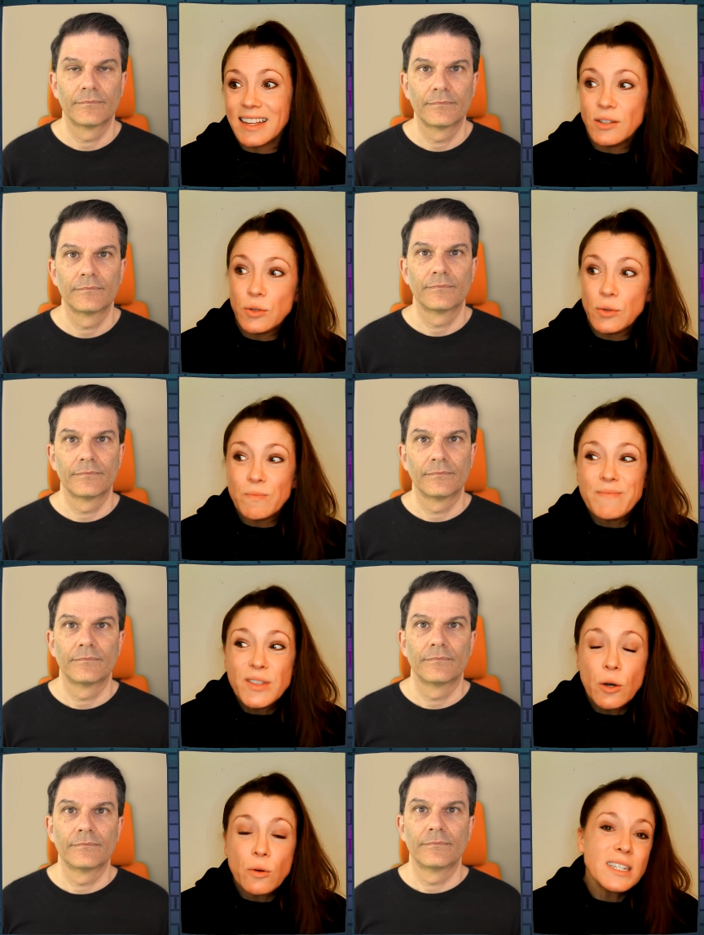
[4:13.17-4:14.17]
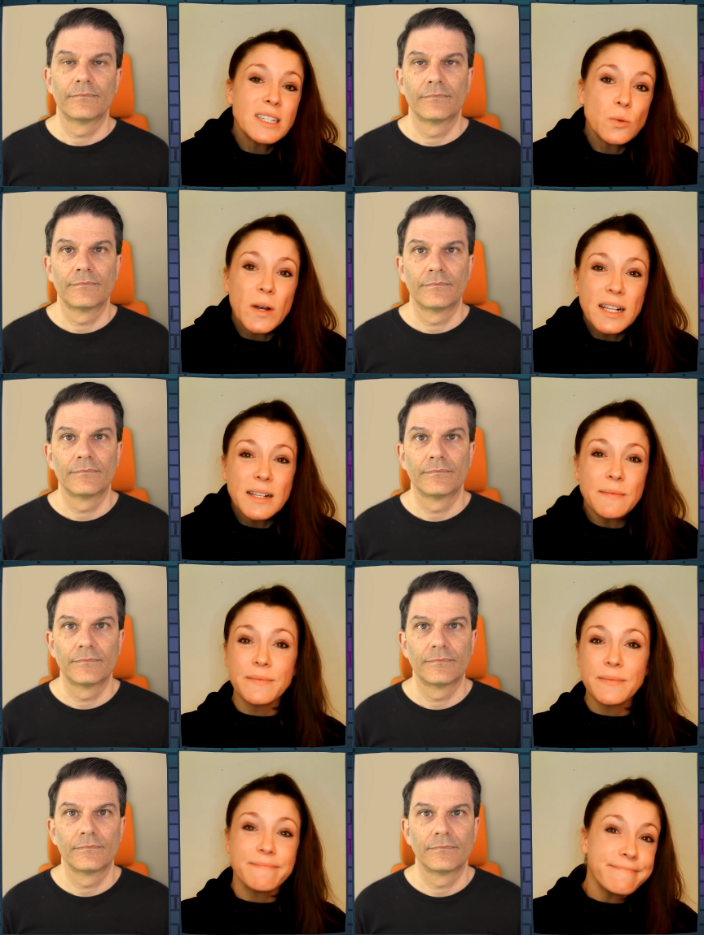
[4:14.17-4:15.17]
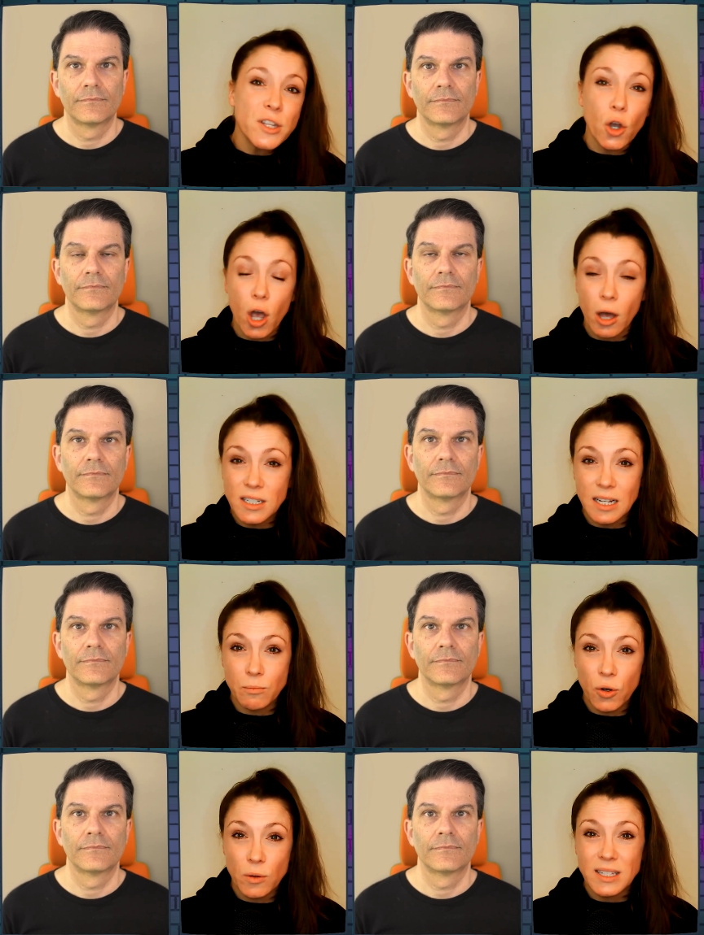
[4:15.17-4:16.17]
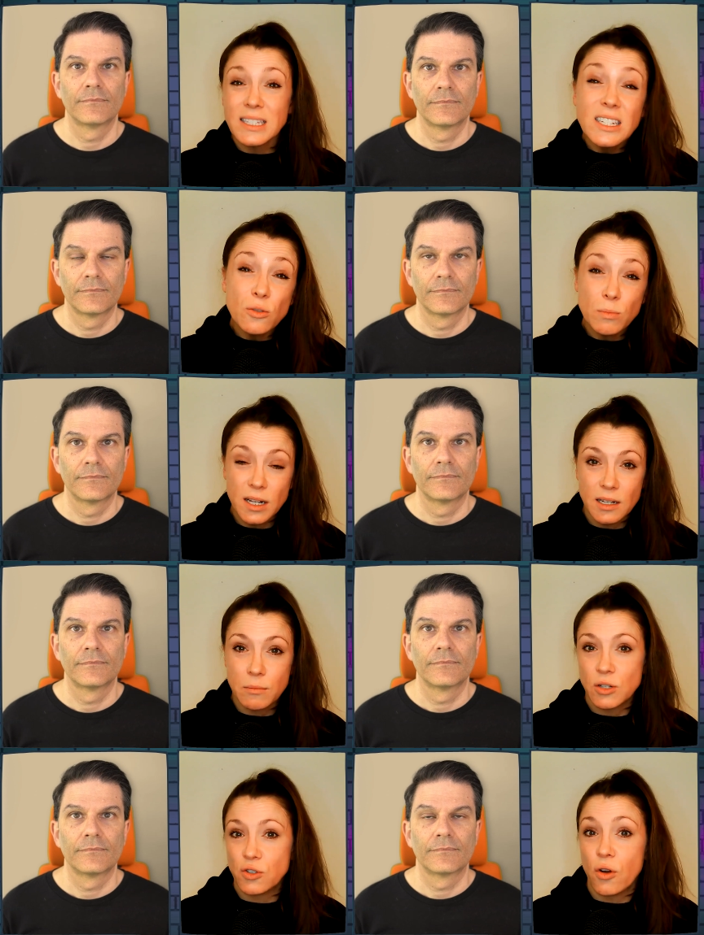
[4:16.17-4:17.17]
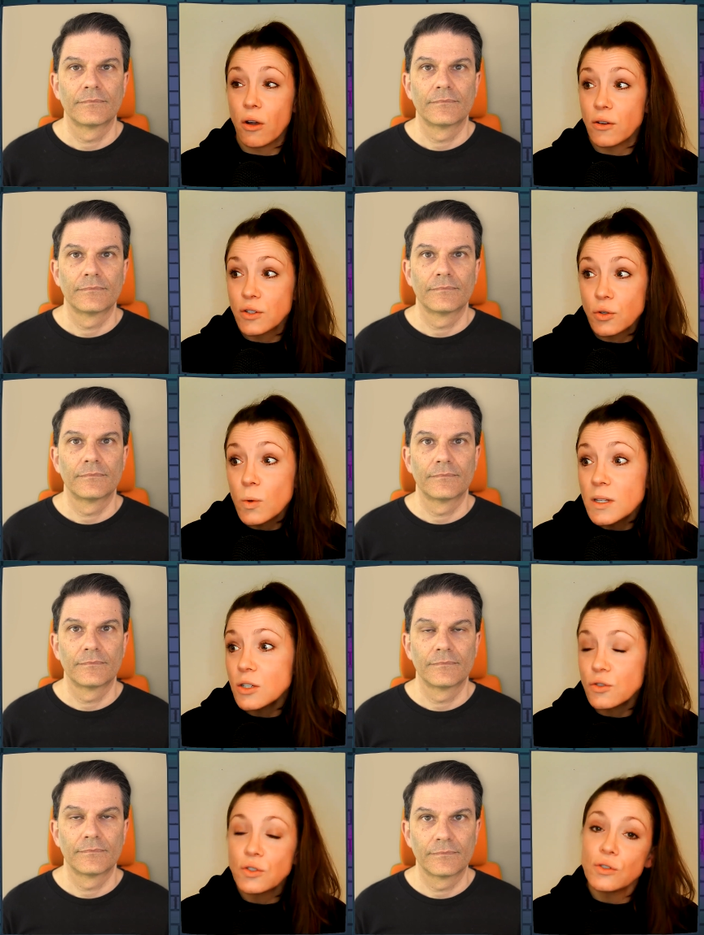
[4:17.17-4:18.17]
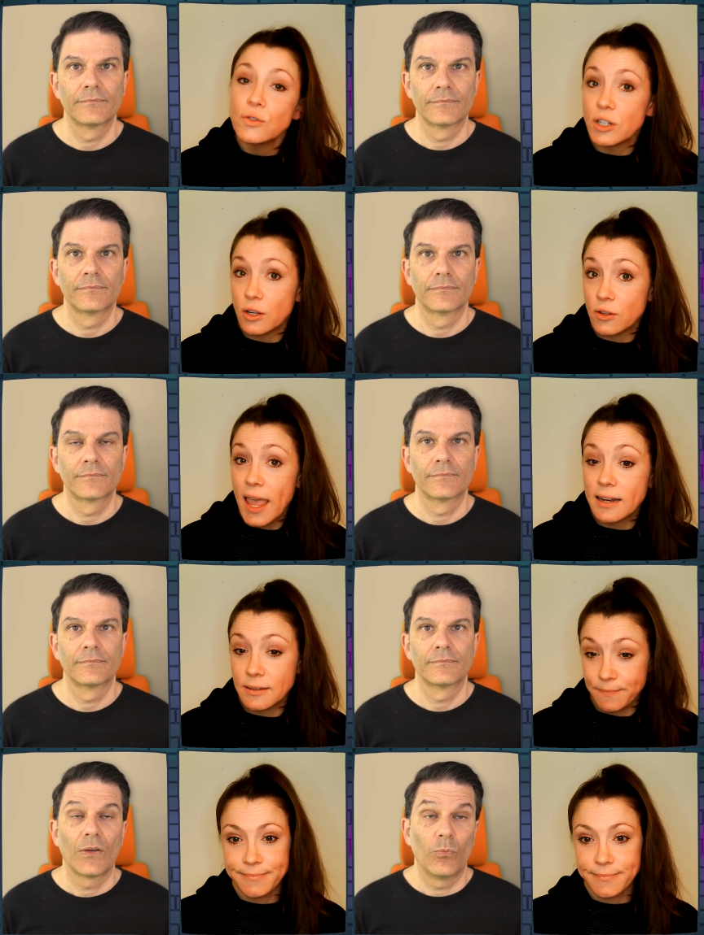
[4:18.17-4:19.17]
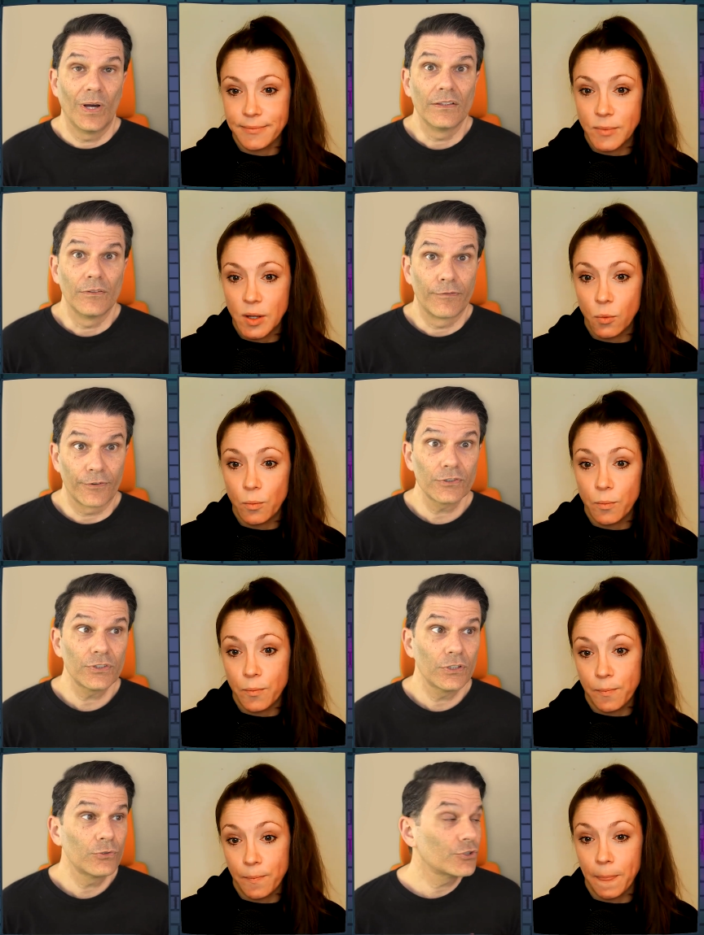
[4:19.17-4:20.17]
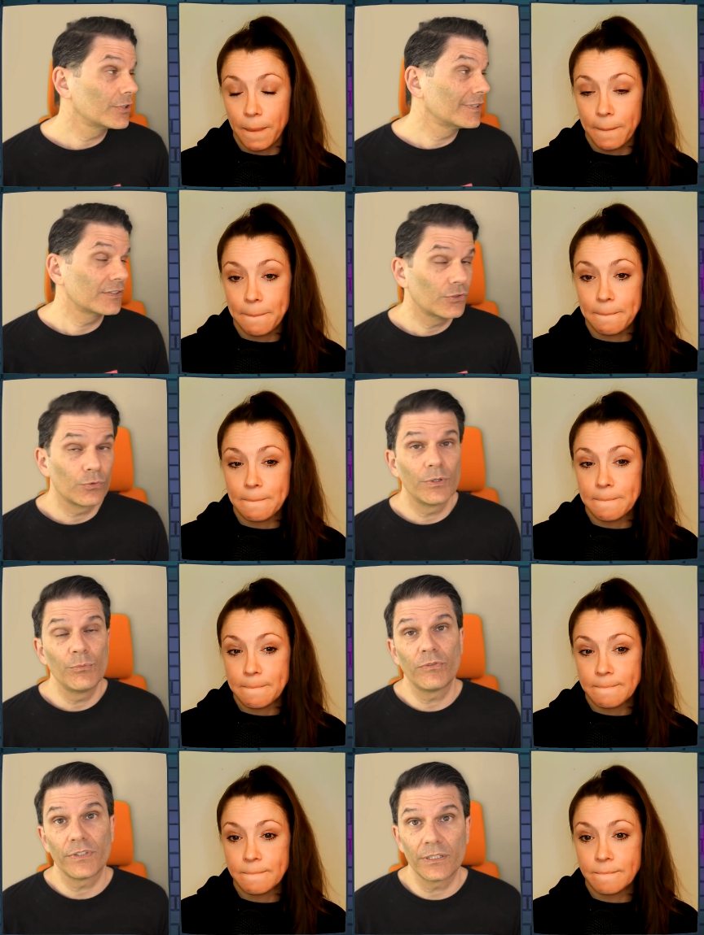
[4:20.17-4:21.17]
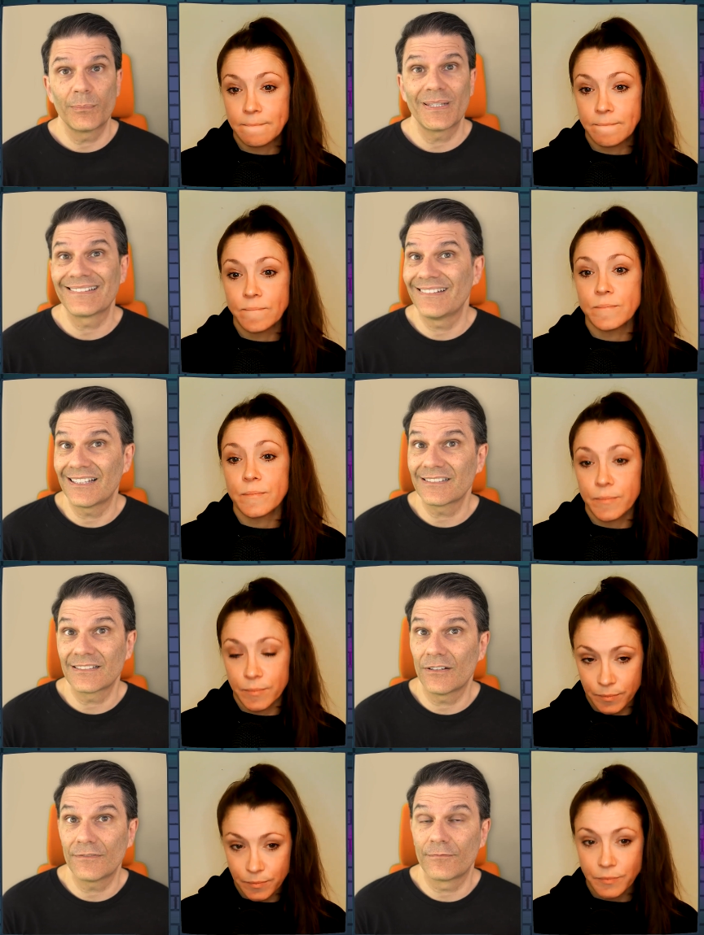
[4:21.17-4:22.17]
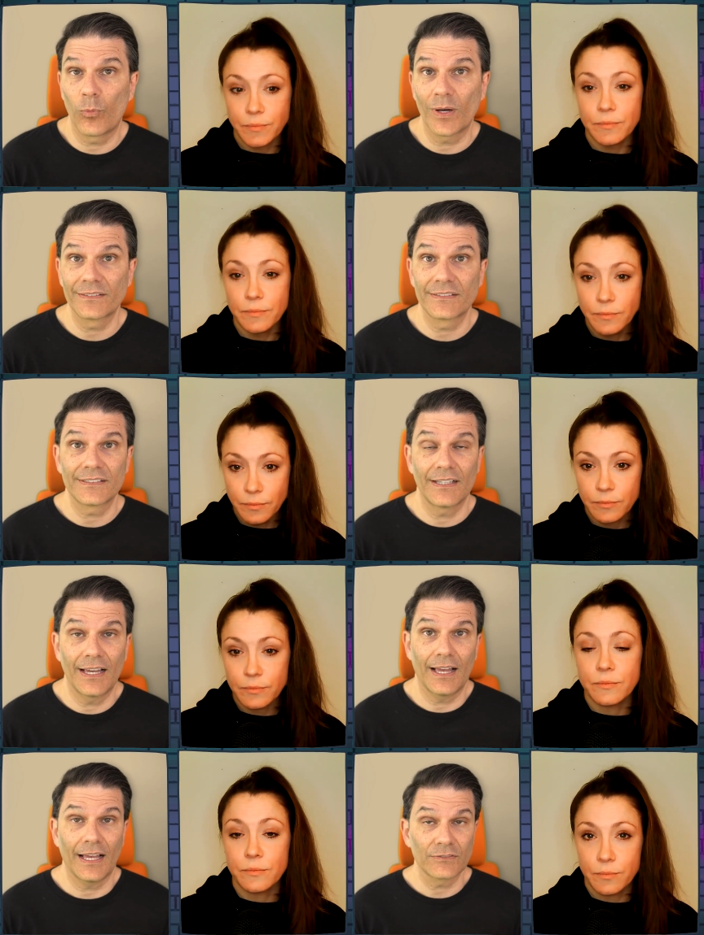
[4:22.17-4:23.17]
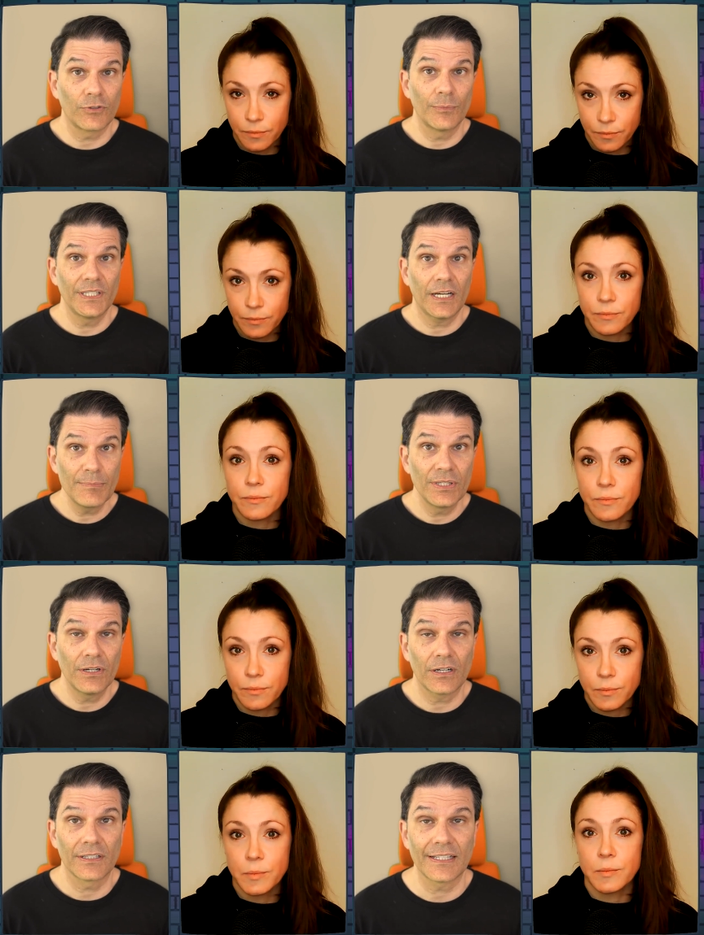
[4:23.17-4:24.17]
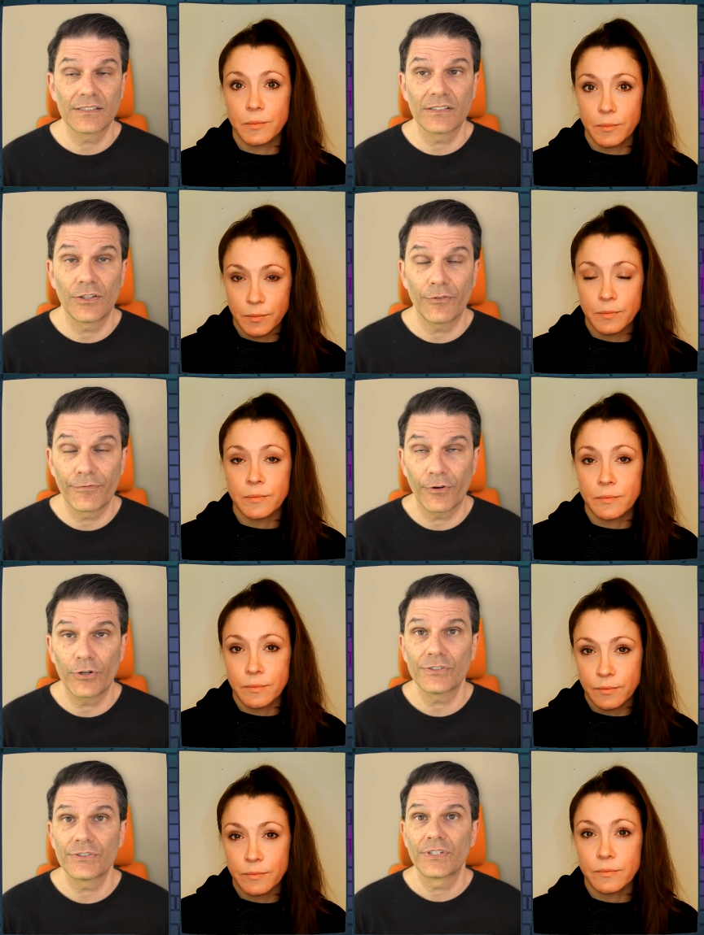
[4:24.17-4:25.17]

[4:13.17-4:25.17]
Speaker 1: then you notice, well, your contact points need to be a little bit stronger. So what's your solution on that?
Speaker 2: Well, the first solution is to remove a little bit less of what's asked from the IPR. That's the first